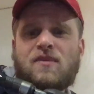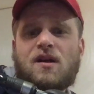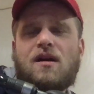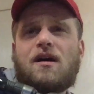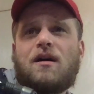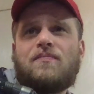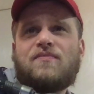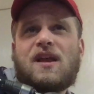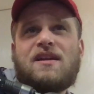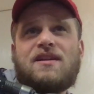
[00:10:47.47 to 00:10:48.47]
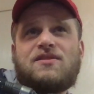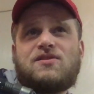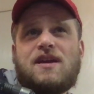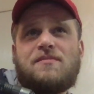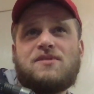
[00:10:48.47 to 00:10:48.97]
And at the
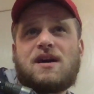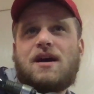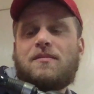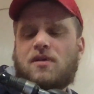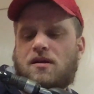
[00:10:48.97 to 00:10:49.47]
same time,